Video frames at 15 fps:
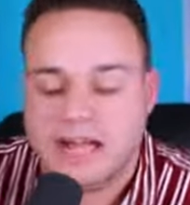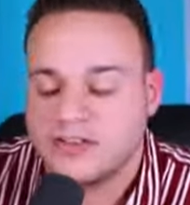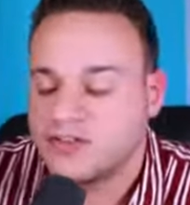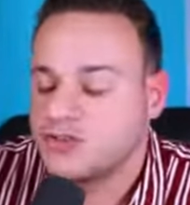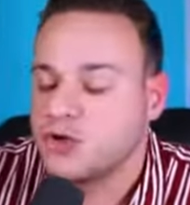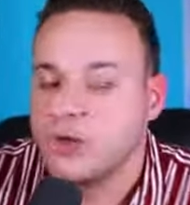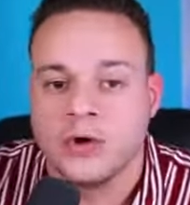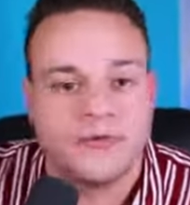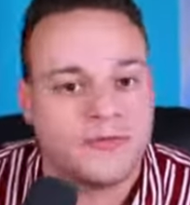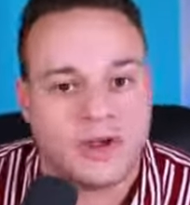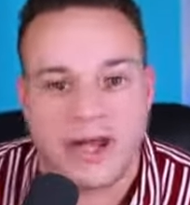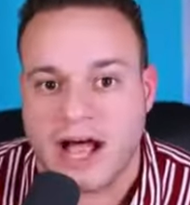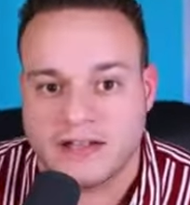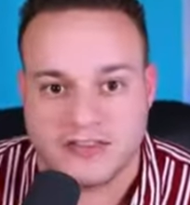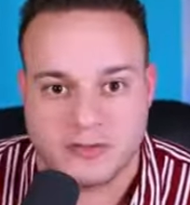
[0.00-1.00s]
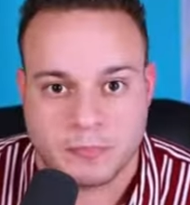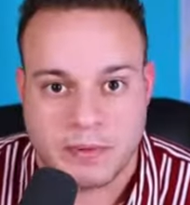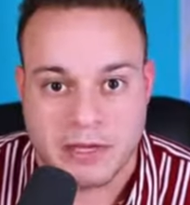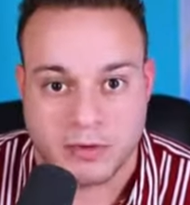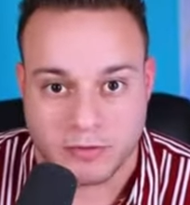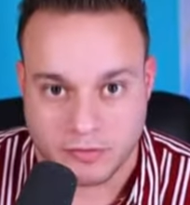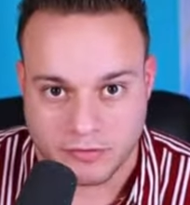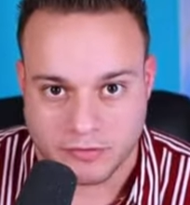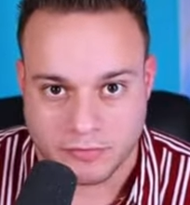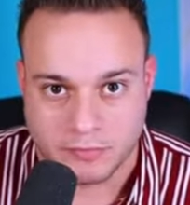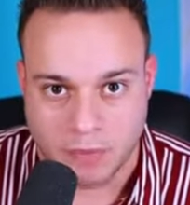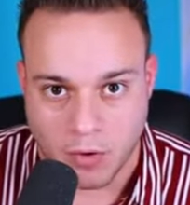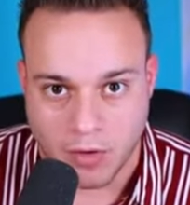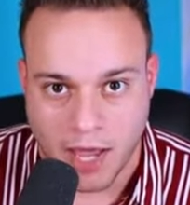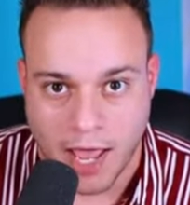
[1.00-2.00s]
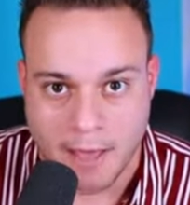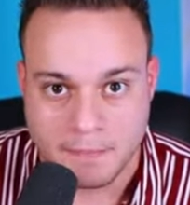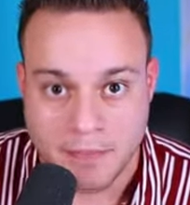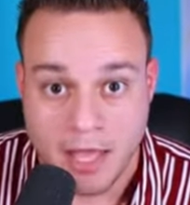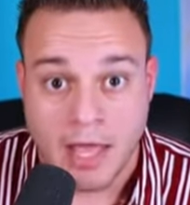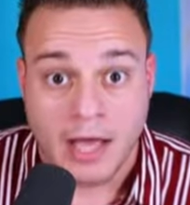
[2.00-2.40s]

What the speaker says: It's two different kinds of speakers, okay?